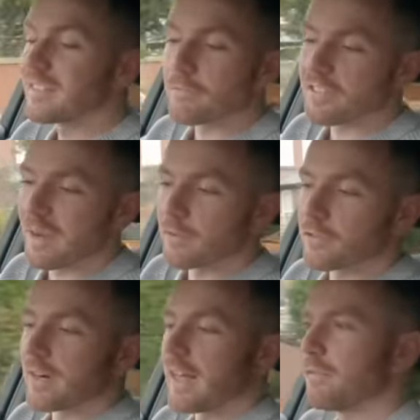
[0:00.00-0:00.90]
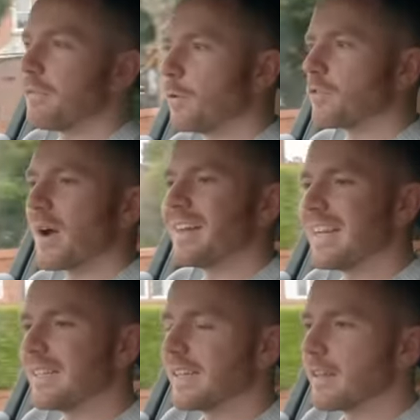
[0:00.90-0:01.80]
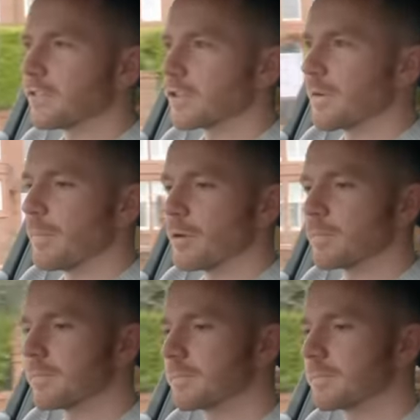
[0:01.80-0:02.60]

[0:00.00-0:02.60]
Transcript: This infotainment screen here folds away neatly at the touch of a button.